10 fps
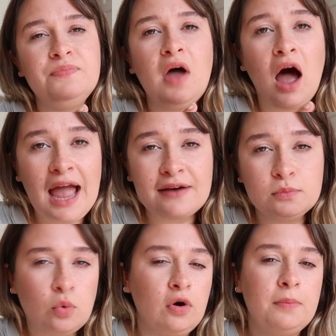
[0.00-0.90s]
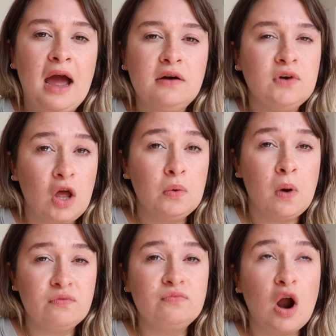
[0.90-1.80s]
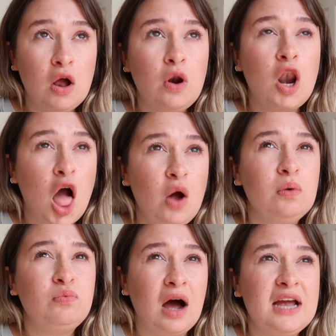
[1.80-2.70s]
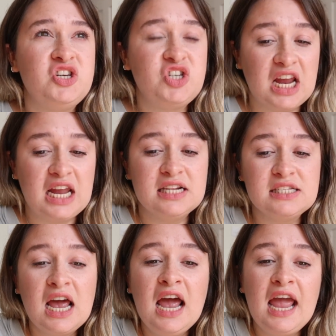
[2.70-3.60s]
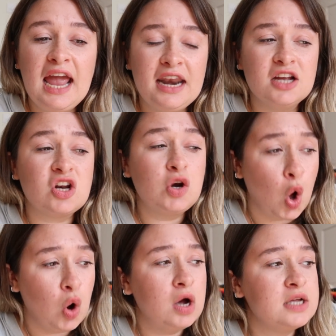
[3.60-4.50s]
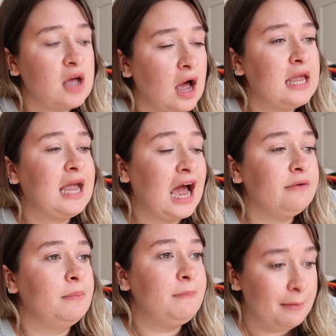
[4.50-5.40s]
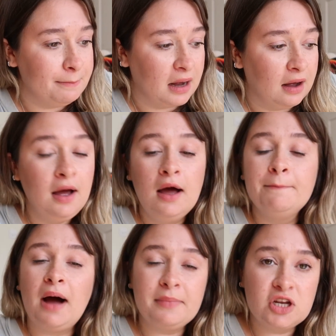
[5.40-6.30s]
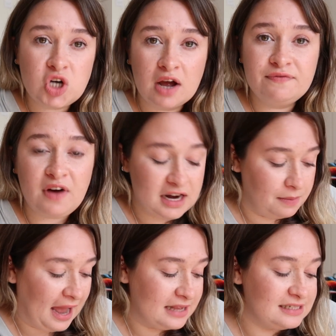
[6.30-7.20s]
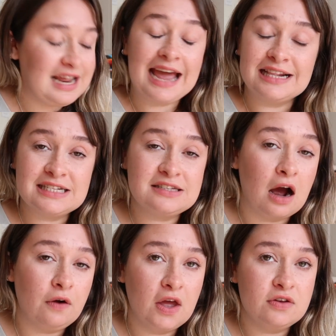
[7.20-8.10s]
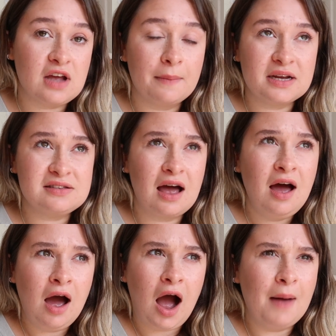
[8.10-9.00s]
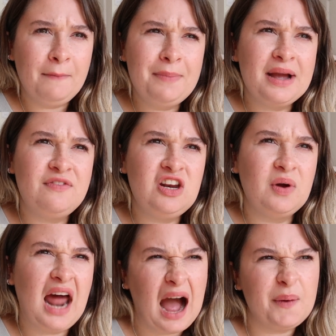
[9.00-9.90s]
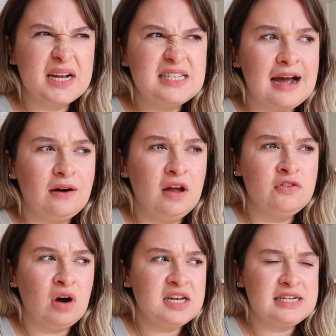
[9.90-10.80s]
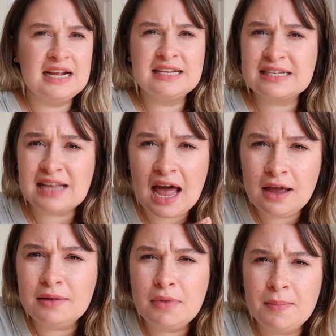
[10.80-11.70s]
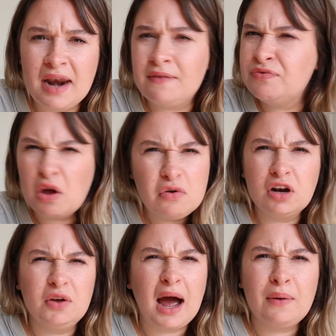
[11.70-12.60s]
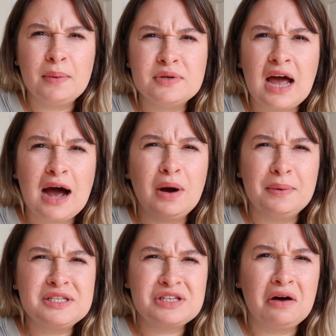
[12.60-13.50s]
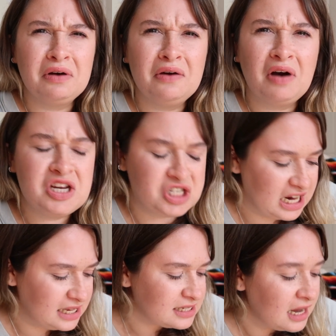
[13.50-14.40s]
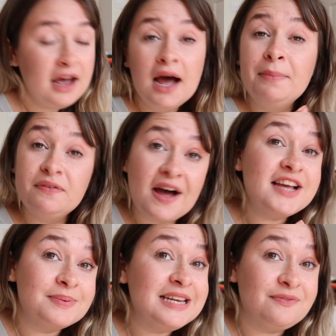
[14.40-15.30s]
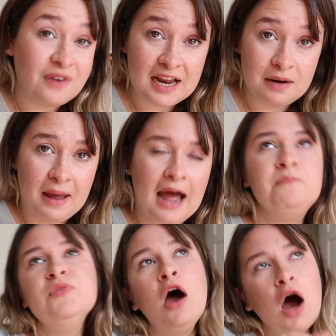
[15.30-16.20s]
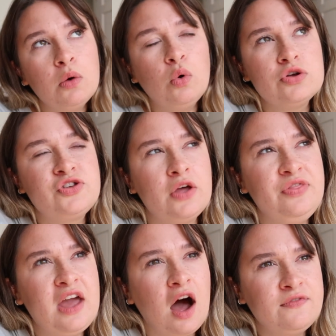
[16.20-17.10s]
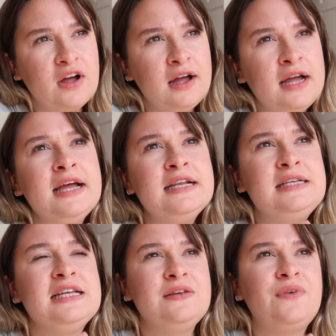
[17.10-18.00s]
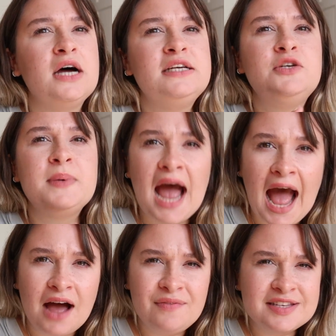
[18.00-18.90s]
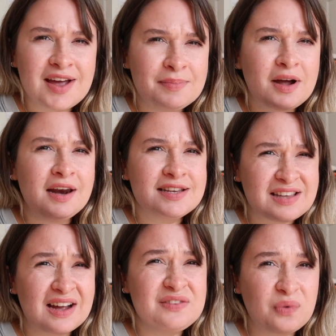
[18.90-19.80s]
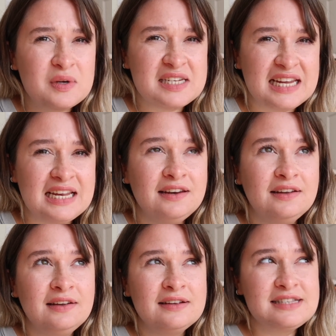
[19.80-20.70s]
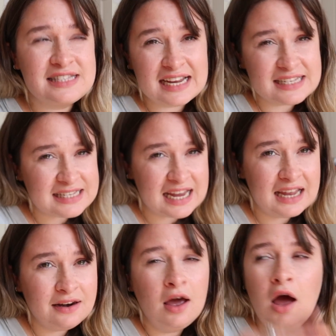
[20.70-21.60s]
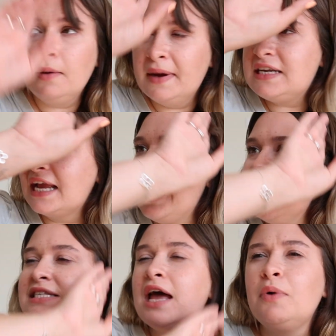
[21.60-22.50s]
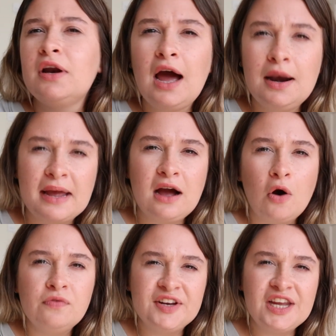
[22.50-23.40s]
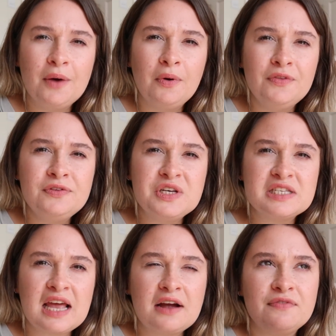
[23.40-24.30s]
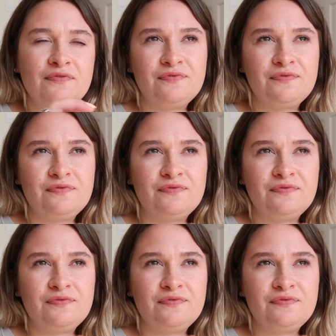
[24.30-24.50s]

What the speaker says: I haven't worn a pair of low-rise jeans in as long as I can remember, but I'm gonna try and find a pair today and style those up, because I might make a video on how I style low-rise jeans, because I at the moment have no clue how I would style low-rise jeans. But first we need to find a pair. Oh, also the other disadvantage we have is I'm a kind of size 14, 16, which I guess I wanna kind of make a whole video on, just like